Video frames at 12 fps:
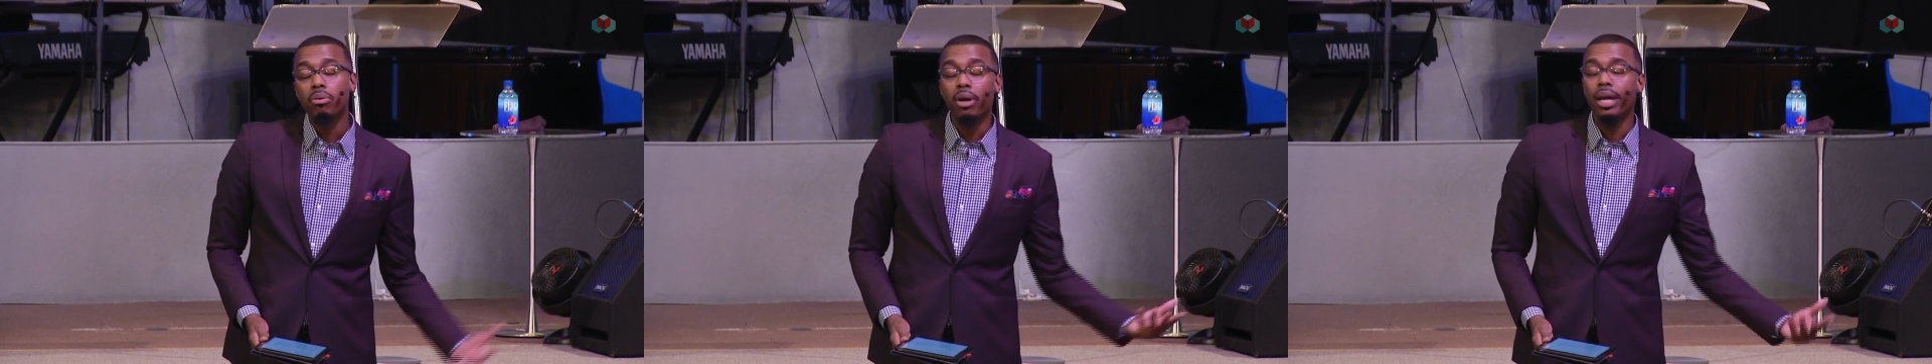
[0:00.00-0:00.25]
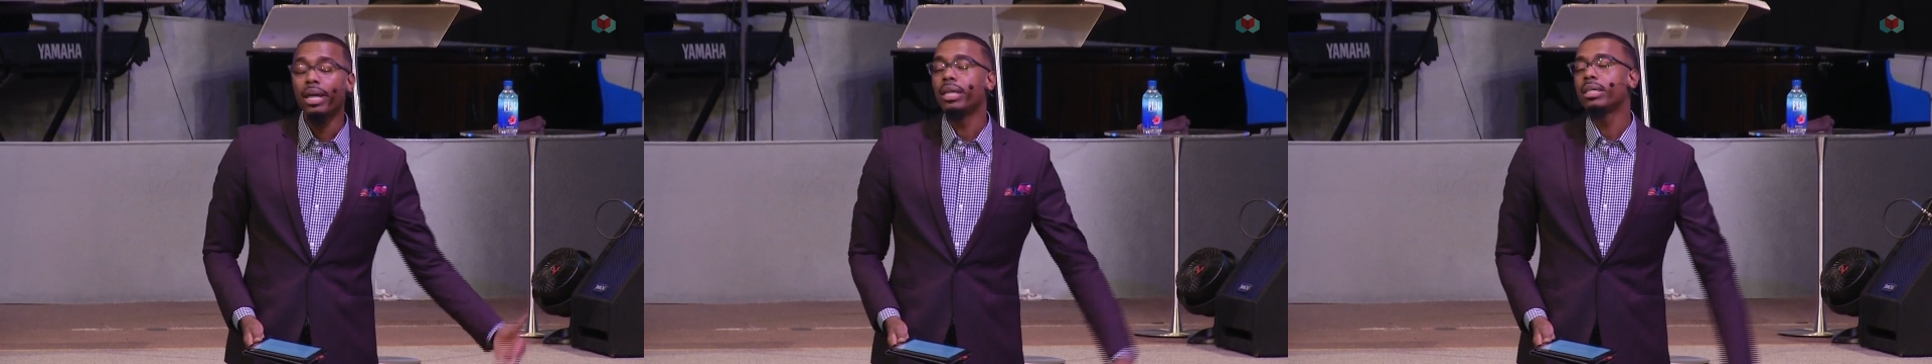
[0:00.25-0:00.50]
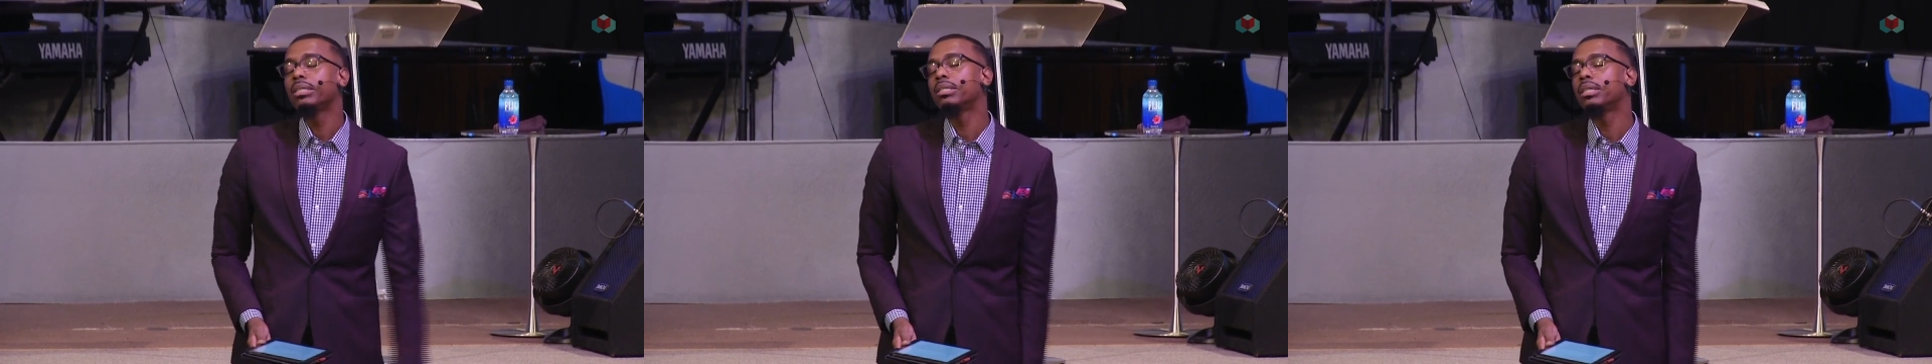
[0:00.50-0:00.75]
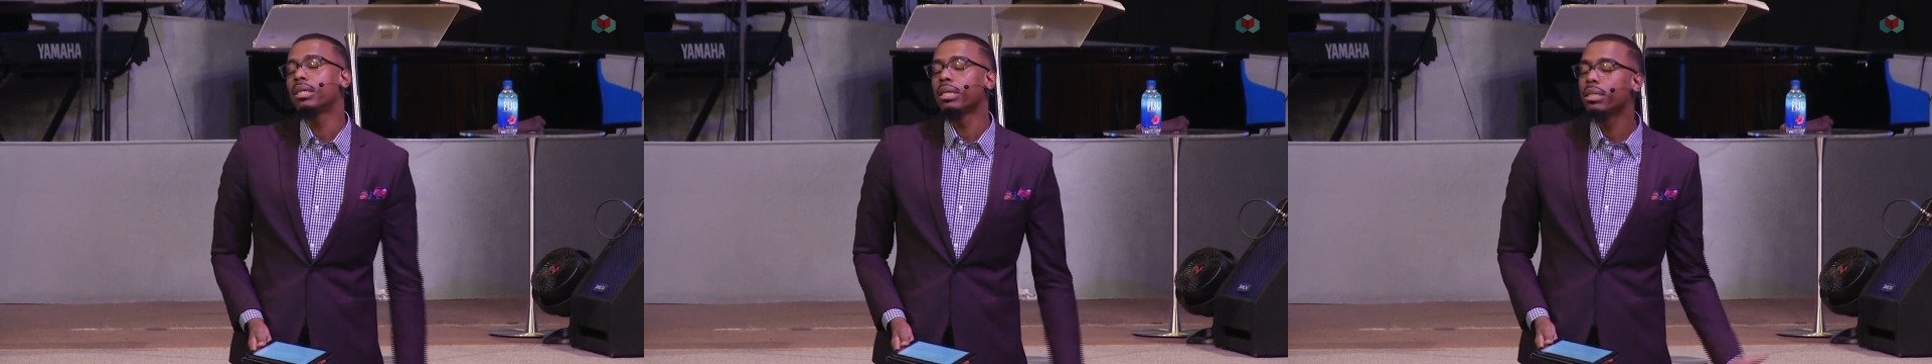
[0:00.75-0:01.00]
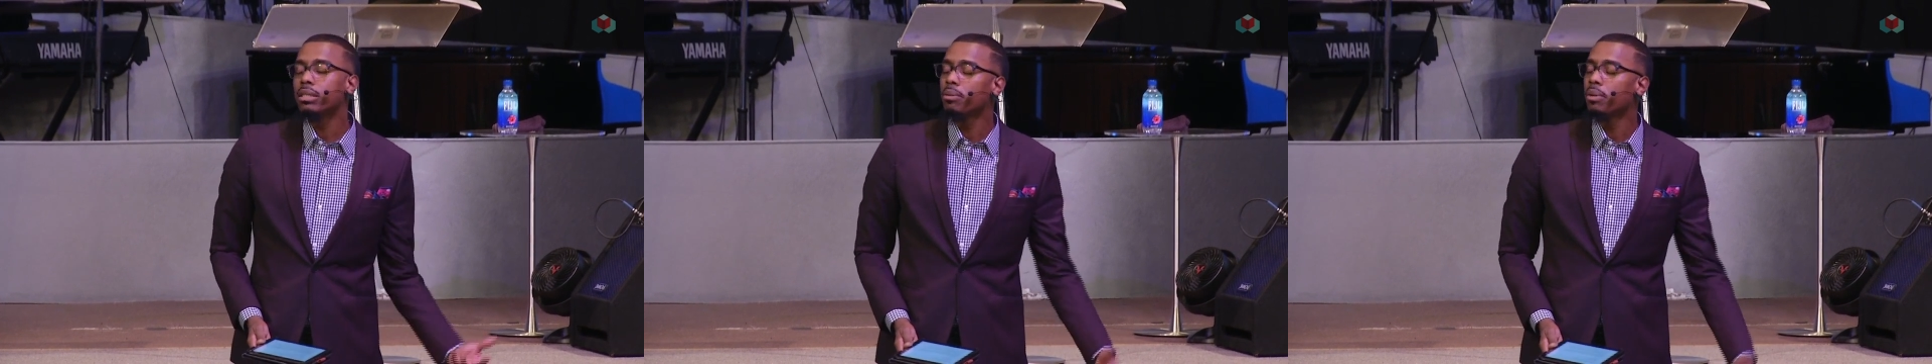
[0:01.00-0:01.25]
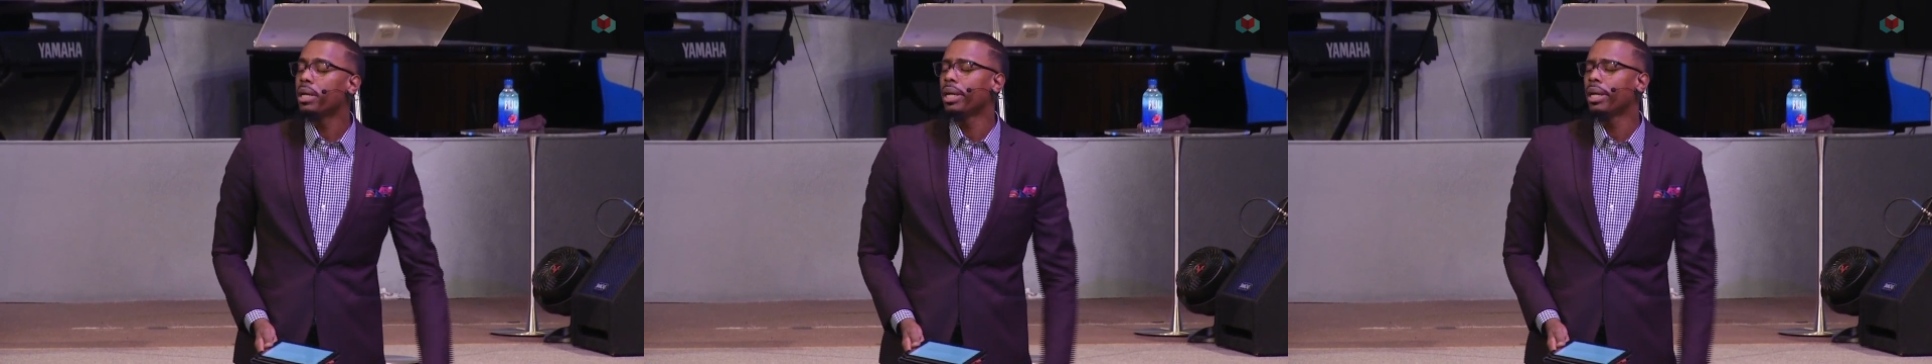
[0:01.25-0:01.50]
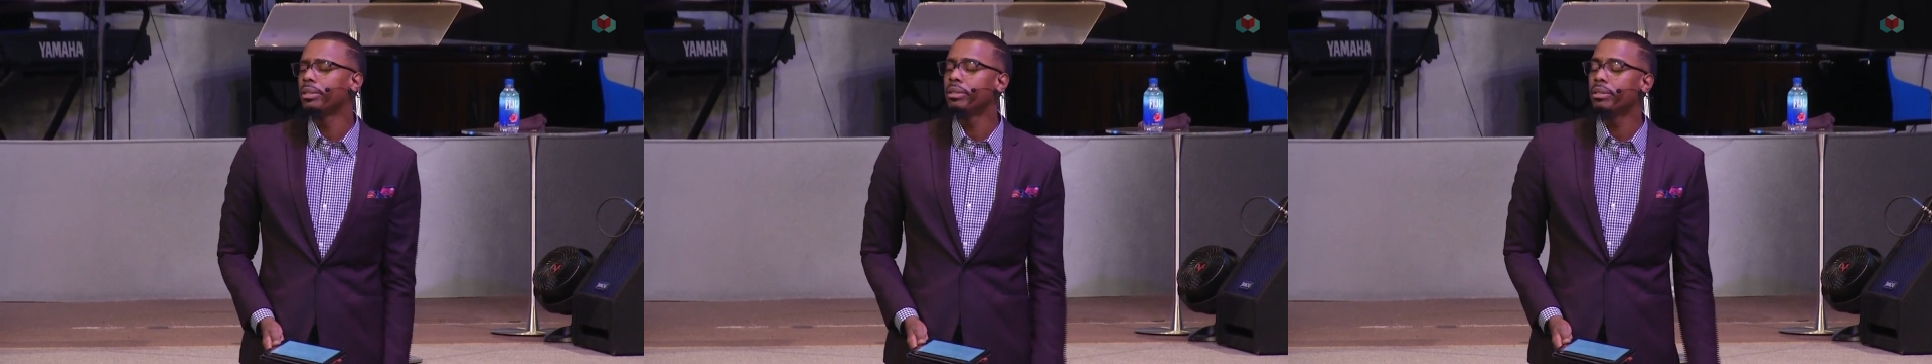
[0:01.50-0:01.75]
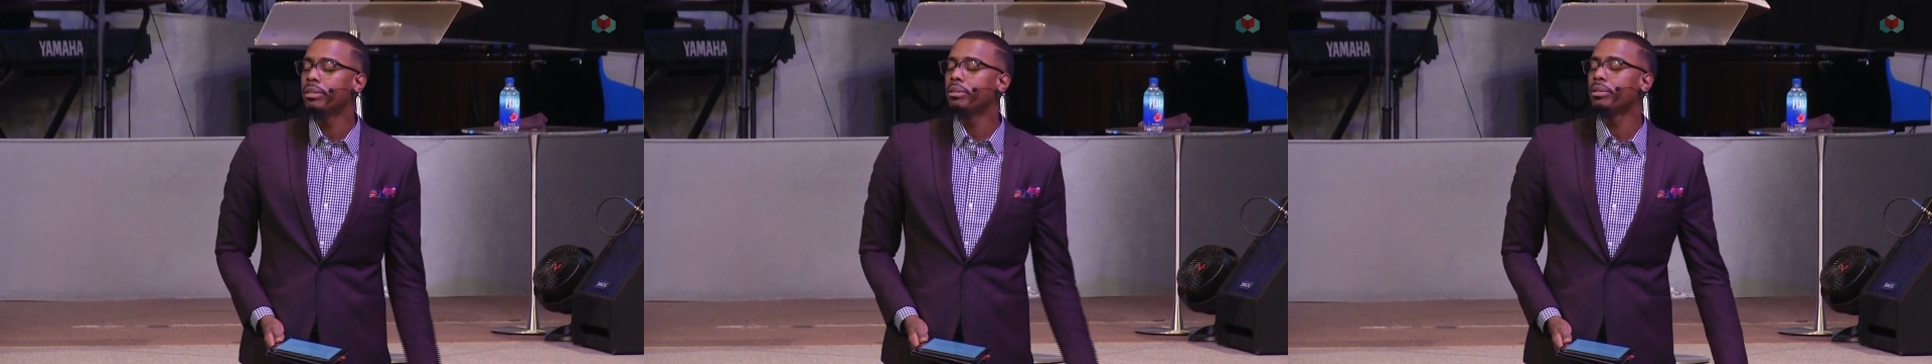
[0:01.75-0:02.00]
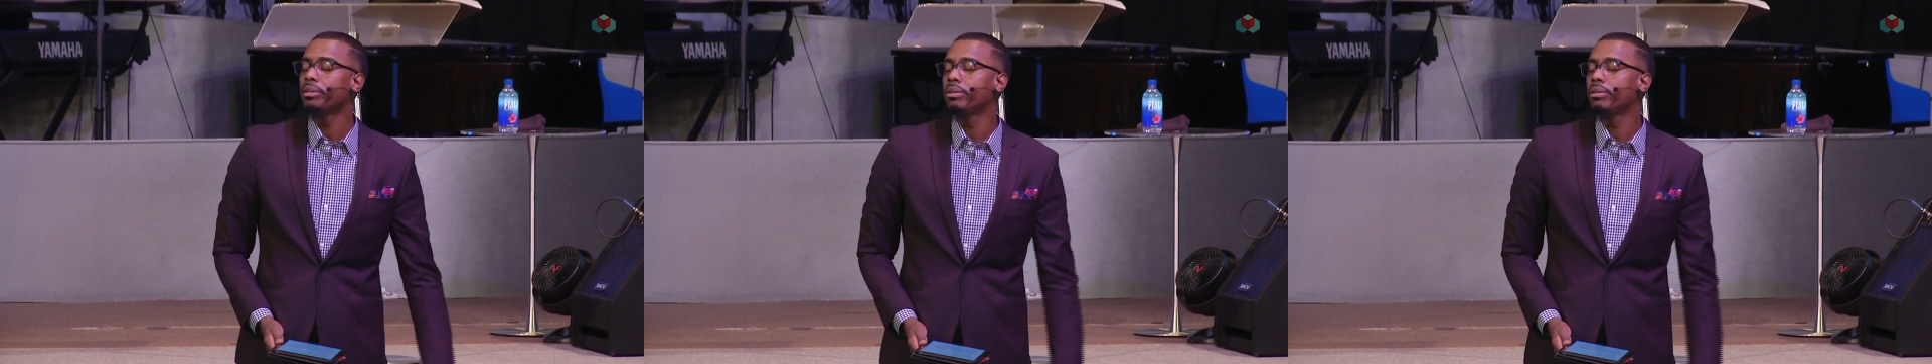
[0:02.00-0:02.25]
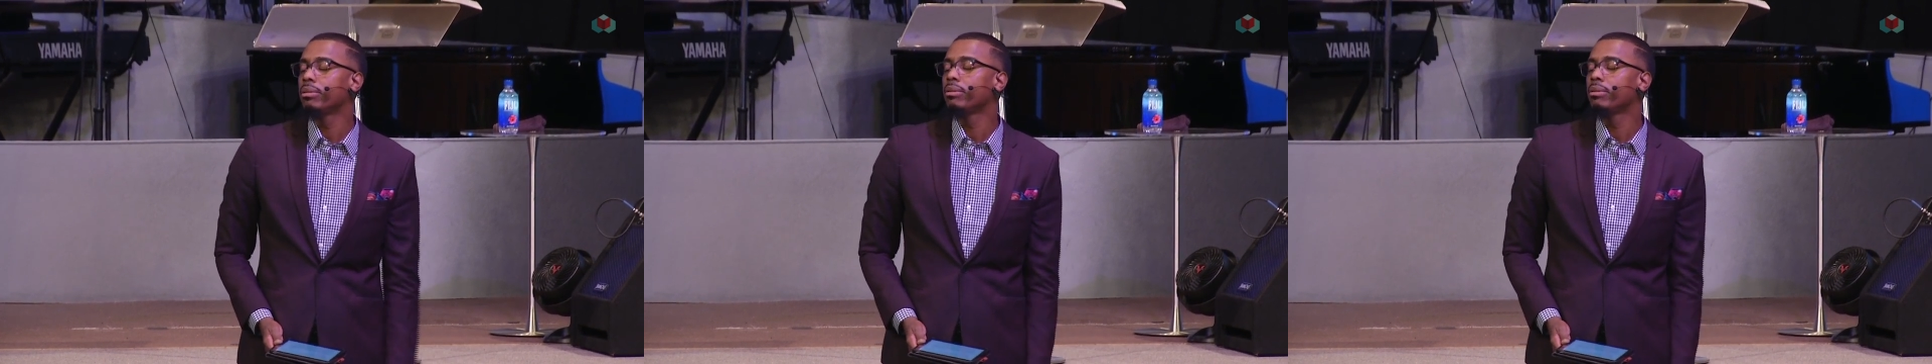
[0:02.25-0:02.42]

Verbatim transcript: Praise is what I do